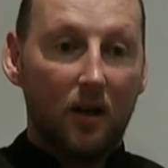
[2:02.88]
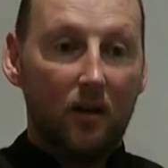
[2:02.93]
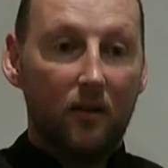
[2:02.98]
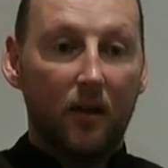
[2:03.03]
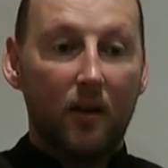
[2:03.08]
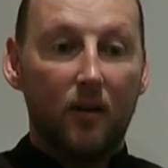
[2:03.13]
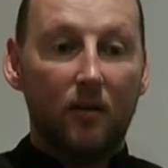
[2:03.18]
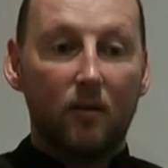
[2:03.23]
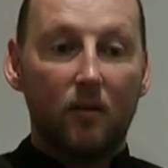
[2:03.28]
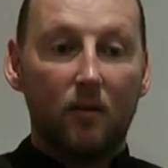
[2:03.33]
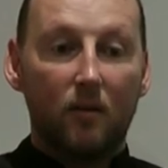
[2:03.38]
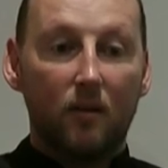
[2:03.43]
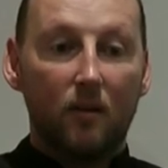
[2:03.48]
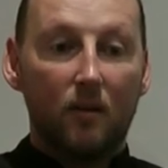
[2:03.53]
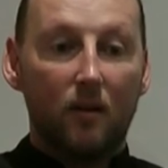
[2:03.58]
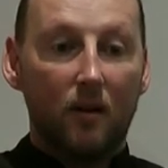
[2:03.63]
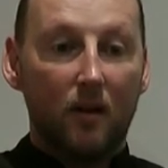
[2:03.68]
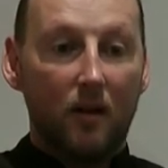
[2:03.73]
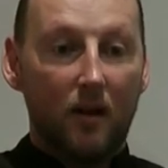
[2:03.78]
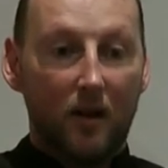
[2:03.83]
And then
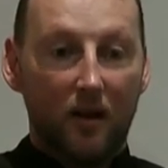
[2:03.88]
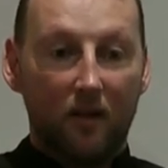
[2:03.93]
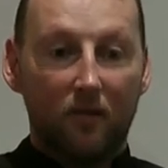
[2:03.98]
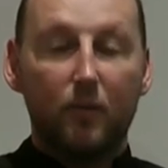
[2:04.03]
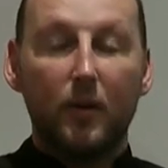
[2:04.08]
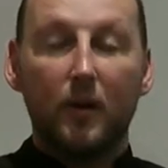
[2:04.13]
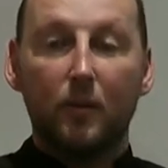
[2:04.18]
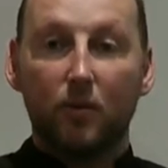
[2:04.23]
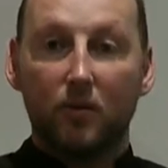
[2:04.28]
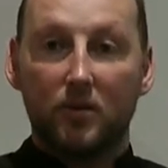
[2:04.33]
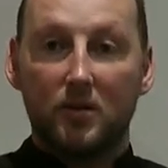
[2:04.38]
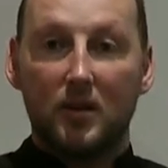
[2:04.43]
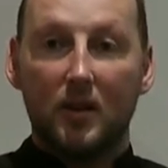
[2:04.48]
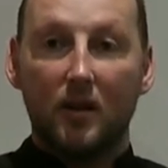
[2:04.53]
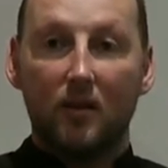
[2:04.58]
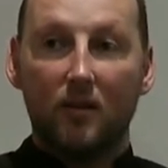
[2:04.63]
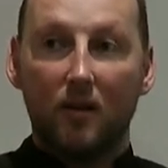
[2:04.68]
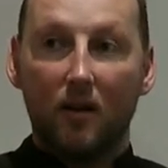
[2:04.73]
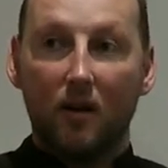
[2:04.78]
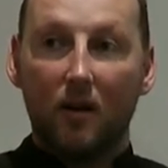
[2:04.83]
if people's
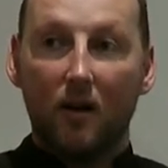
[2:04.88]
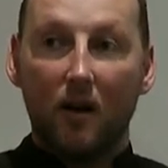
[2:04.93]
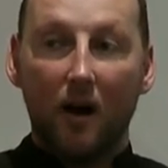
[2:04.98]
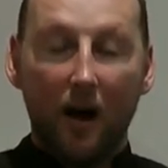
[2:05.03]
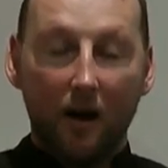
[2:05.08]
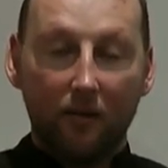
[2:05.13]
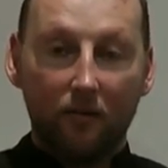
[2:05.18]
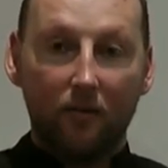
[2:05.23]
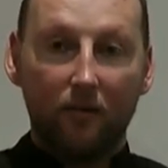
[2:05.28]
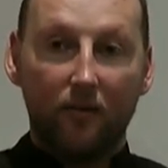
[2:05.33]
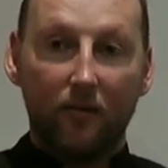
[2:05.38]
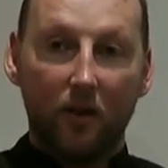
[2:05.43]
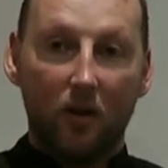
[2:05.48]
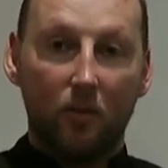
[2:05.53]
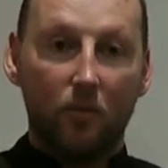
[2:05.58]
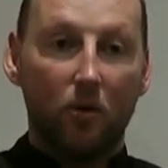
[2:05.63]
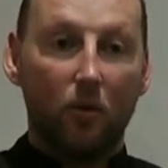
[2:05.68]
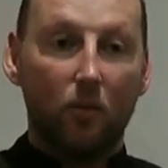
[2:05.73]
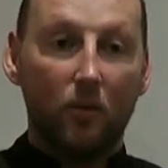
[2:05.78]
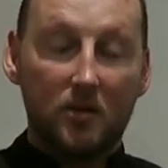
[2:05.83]
teeth haven't
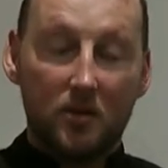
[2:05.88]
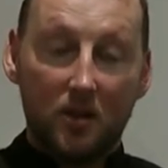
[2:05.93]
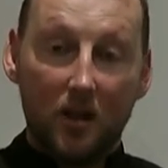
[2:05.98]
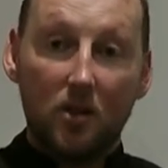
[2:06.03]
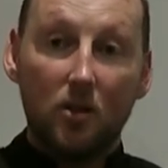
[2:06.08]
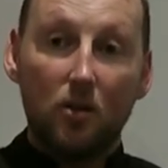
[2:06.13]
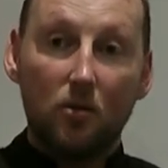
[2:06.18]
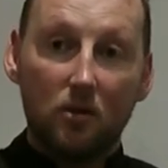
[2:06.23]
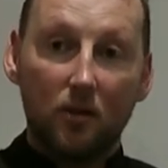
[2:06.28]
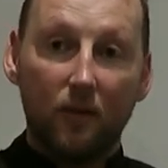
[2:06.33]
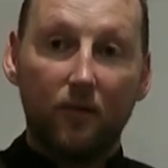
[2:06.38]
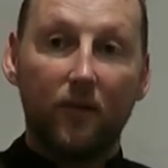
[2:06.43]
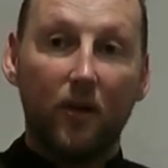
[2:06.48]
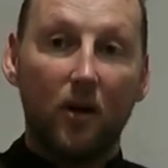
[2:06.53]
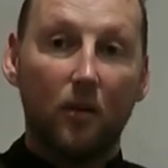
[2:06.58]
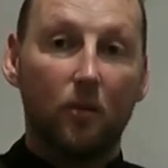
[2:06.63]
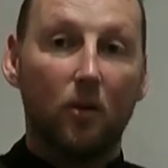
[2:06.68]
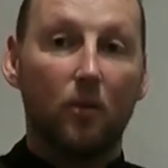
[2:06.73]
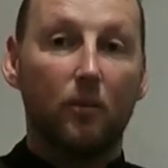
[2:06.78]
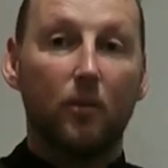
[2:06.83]
firmed up, which they usually
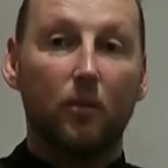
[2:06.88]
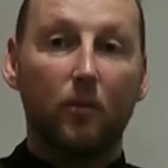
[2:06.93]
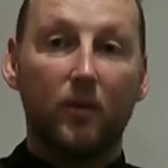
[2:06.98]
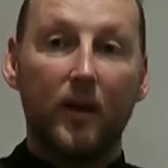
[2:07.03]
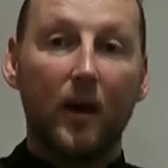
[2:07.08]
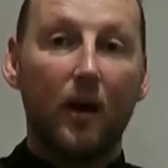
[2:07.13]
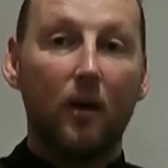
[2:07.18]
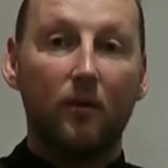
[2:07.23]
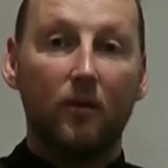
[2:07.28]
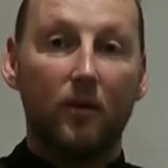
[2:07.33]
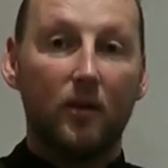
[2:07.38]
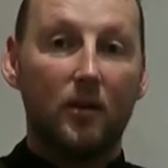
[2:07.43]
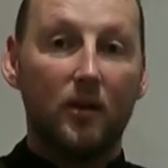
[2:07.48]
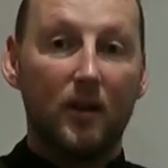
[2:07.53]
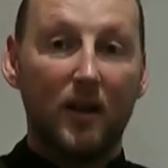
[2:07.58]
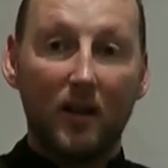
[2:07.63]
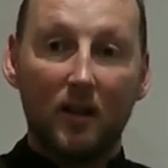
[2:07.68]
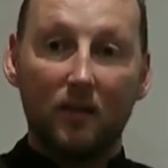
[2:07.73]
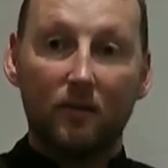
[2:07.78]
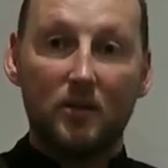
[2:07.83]
firm up without the
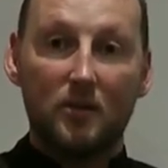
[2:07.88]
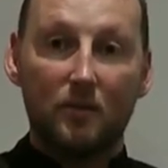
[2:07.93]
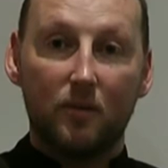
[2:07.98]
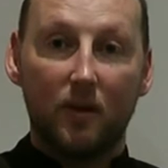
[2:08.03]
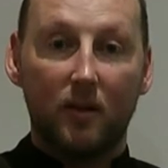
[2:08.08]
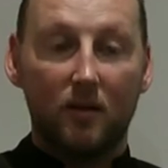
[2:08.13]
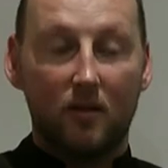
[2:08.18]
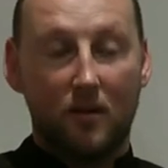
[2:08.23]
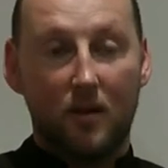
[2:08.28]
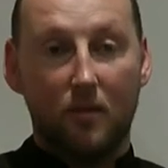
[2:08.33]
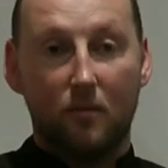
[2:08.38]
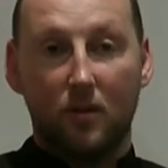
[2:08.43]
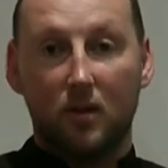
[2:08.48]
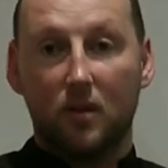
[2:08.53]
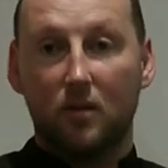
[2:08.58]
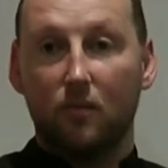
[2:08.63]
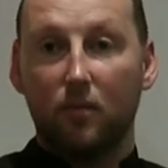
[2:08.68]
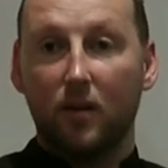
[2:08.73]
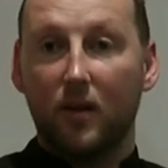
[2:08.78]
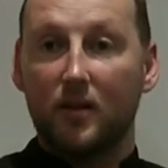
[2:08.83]
need of a splint, then we
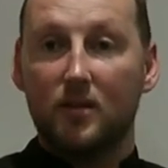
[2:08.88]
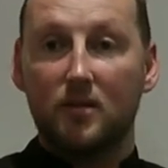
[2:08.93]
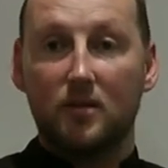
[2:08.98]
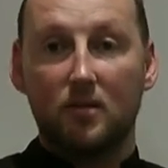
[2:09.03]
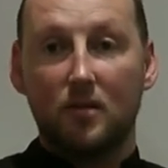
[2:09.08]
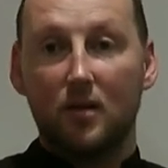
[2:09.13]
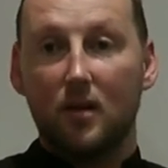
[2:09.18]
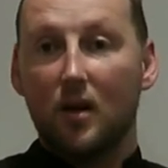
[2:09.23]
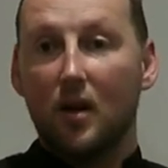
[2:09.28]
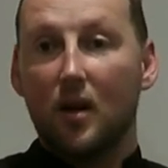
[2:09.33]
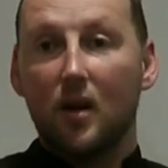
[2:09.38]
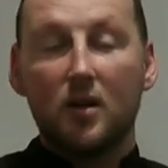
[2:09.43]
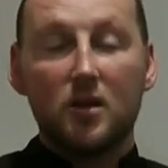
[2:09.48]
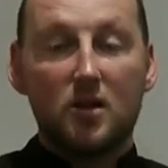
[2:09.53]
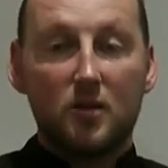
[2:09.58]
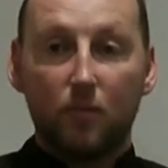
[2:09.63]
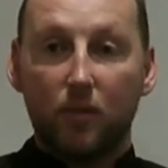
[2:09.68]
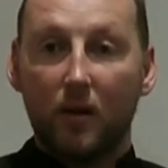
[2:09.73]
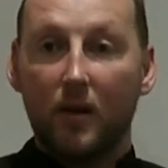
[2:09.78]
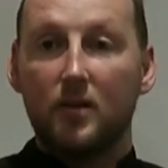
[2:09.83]
can place
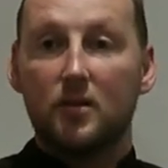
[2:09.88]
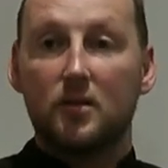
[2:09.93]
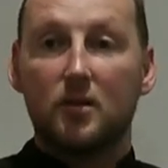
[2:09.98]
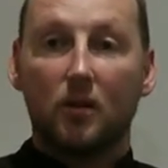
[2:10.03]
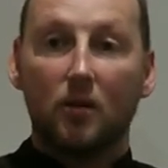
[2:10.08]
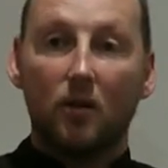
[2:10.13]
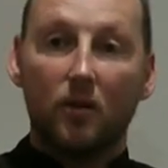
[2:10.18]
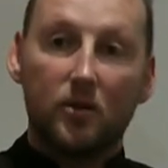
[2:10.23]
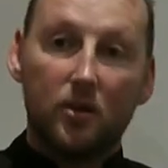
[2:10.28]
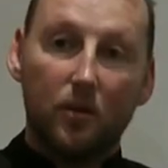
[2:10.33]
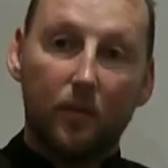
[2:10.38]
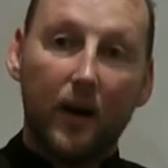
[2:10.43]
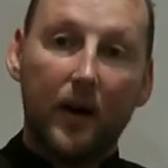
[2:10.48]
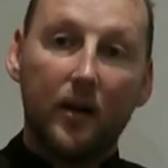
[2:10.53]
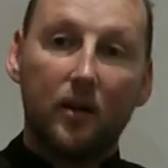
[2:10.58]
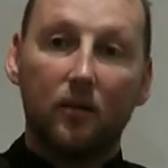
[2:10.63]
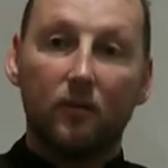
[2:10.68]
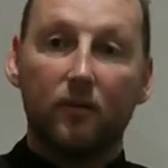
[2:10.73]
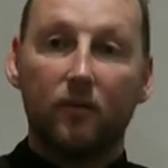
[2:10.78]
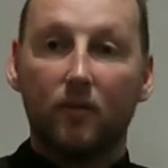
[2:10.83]
splints across the
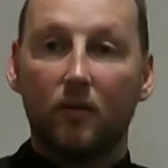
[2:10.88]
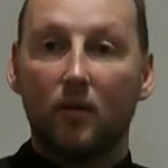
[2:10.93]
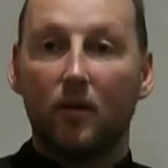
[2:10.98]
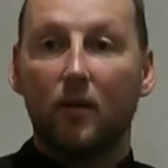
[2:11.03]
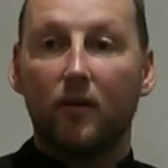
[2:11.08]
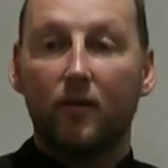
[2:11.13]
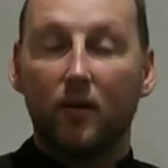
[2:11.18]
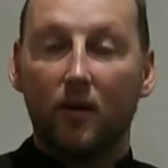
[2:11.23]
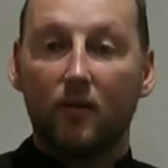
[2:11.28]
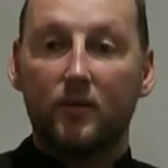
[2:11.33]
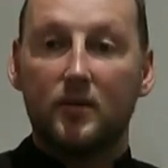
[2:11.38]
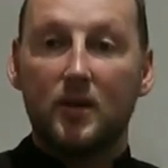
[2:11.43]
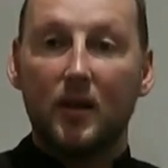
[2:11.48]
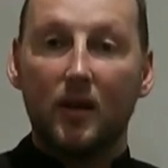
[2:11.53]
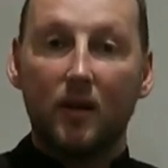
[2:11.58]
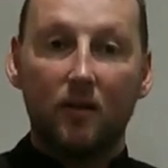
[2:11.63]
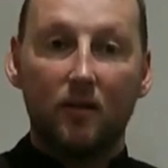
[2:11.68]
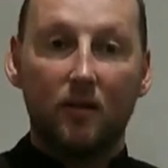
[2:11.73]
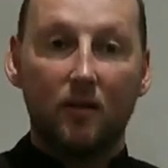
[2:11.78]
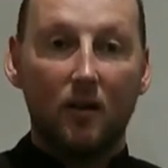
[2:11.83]
back of
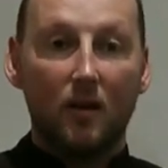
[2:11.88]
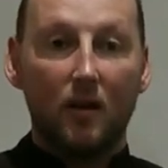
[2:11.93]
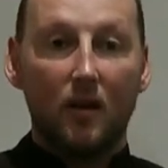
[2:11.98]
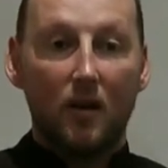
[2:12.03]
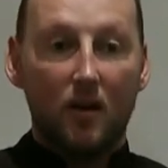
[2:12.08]
teeth.